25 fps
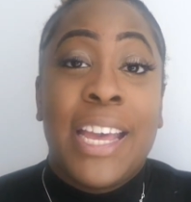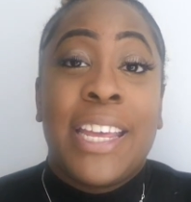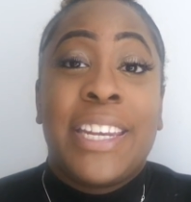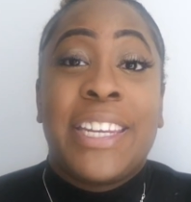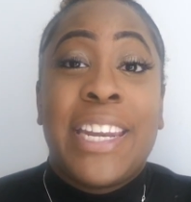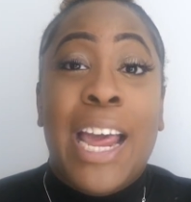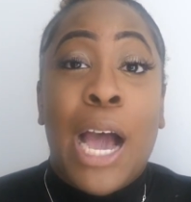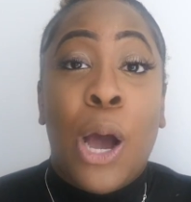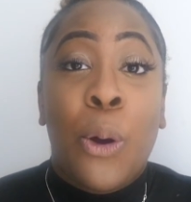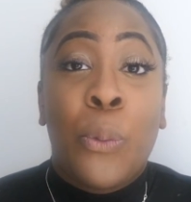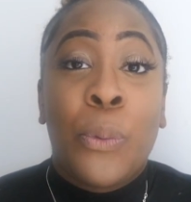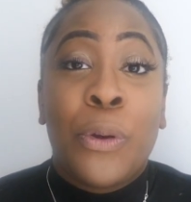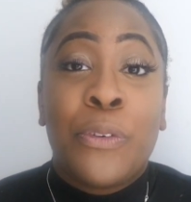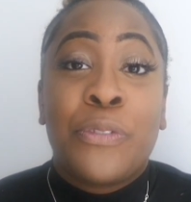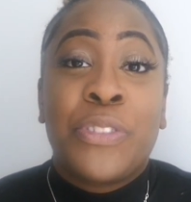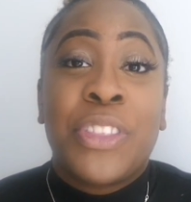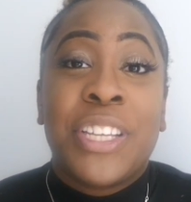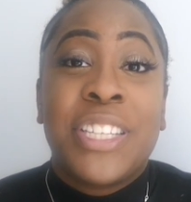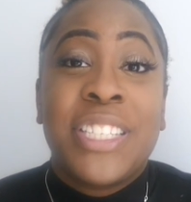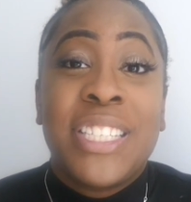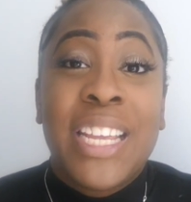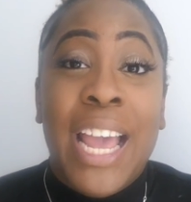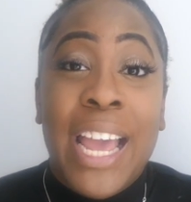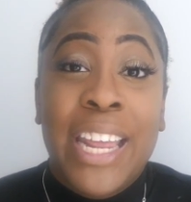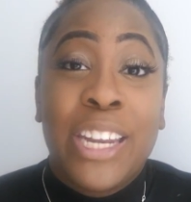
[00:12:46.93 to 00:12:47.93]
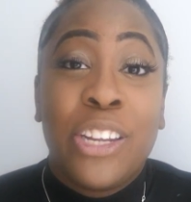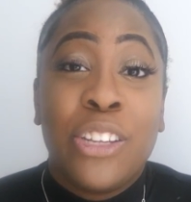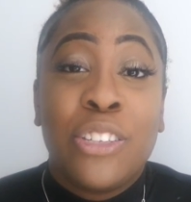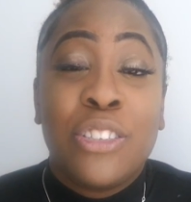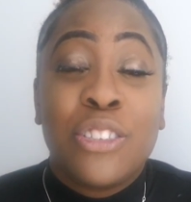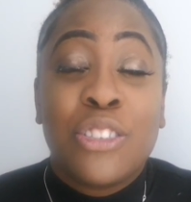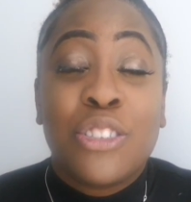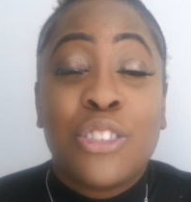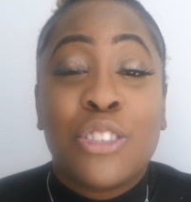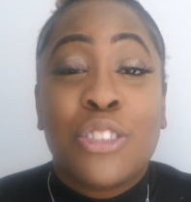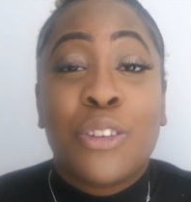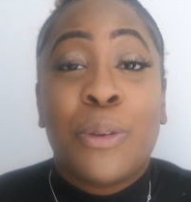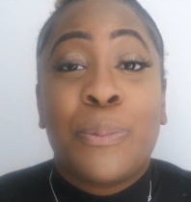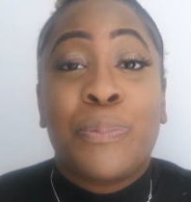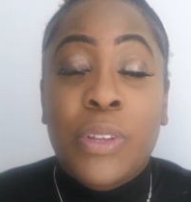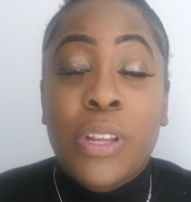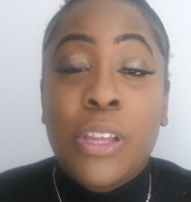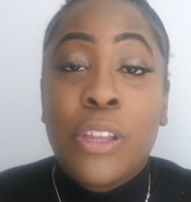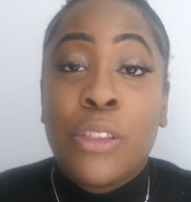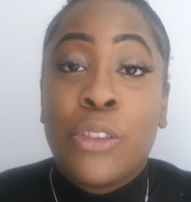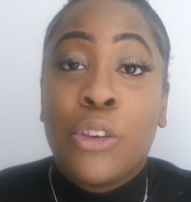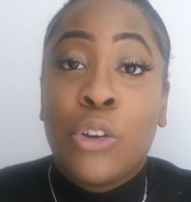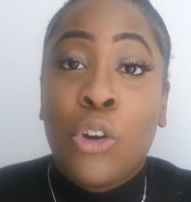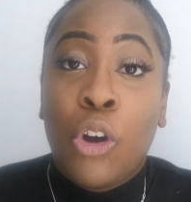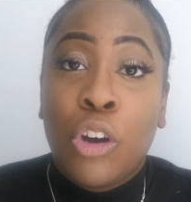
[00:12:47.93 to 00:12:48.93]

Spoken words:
Now with the tenants, the